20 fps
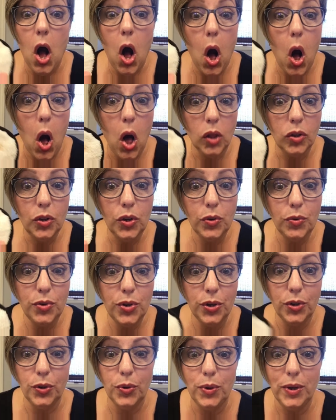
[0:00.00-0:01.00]
All you
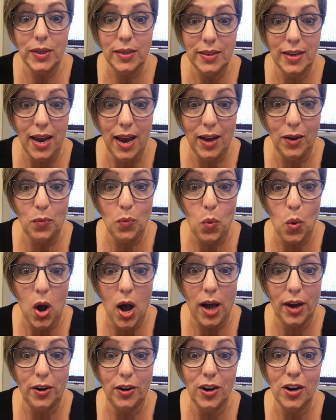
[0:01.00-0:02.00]
do is add
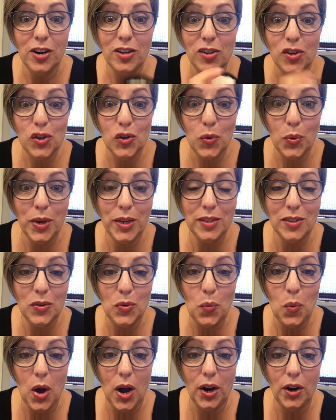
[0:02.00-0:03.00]
water, squeeze the
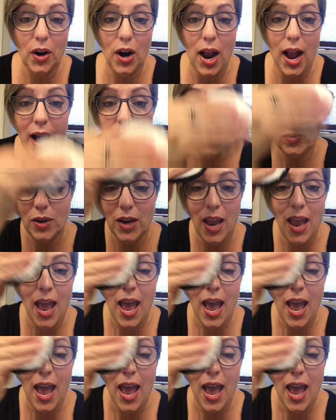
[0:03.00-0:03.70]
water out,